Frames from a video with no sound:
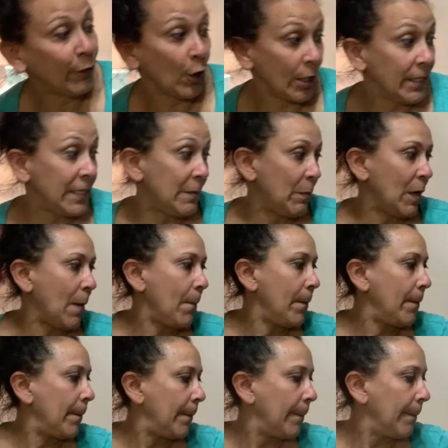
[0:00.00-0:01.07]
on Depop.
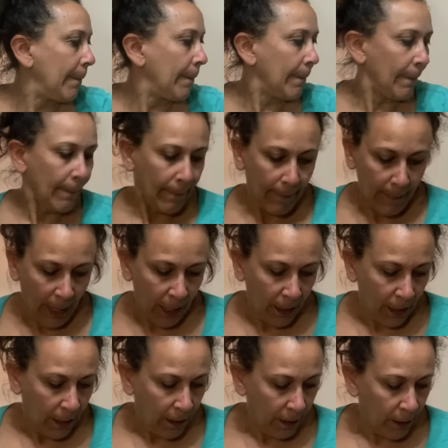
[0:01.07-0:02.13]

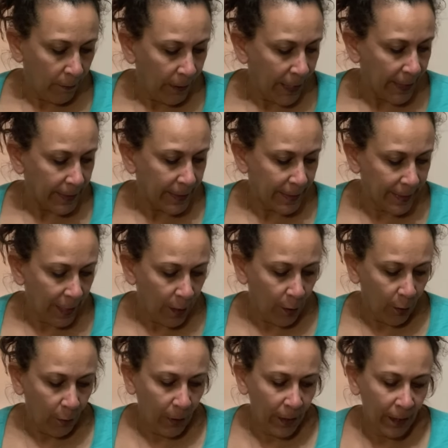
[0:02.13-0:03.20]
All right, so